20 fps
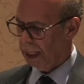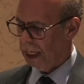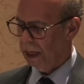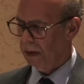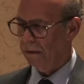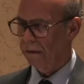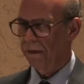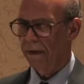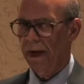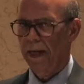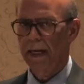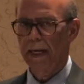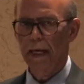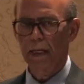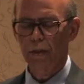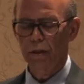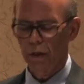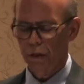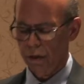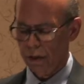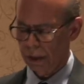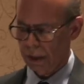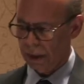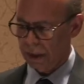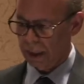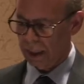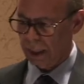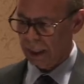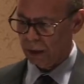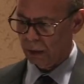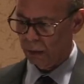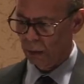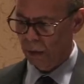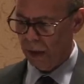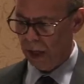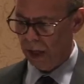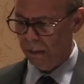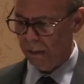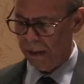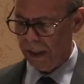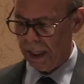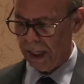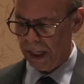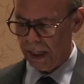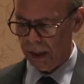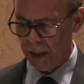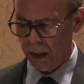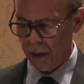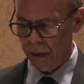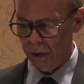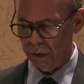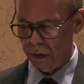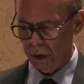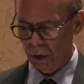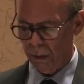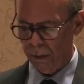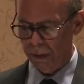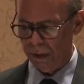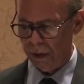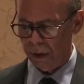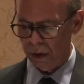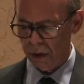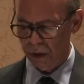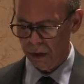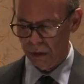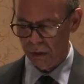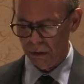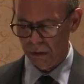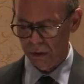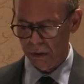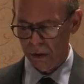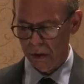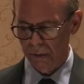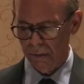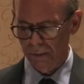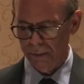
and financial success well beyond those open to students